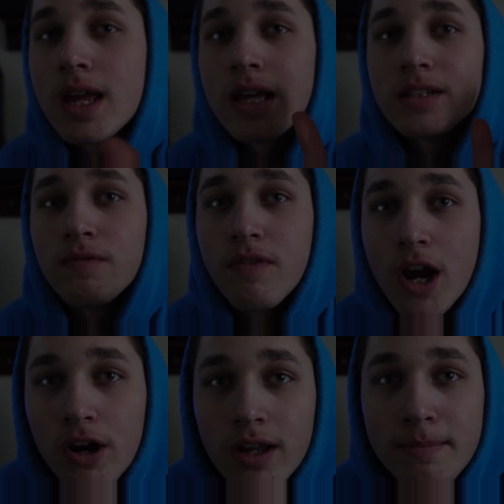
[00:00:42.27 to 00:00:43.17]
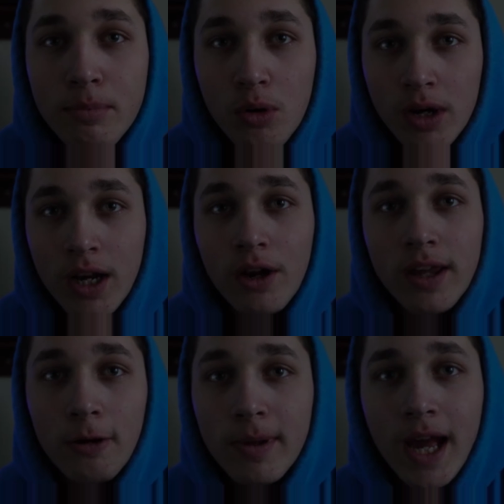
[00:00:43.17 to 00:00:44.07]
It's very important. Now
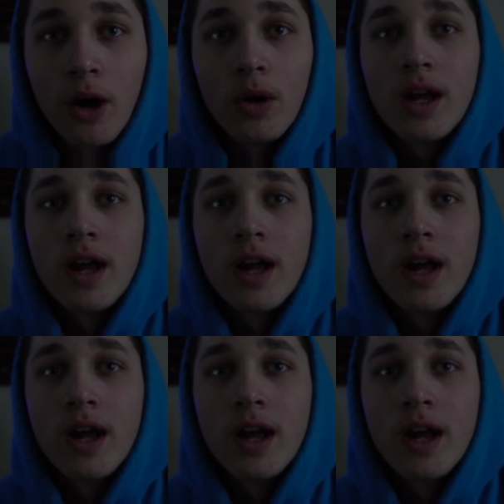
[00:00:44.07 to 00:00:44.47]
hear me out.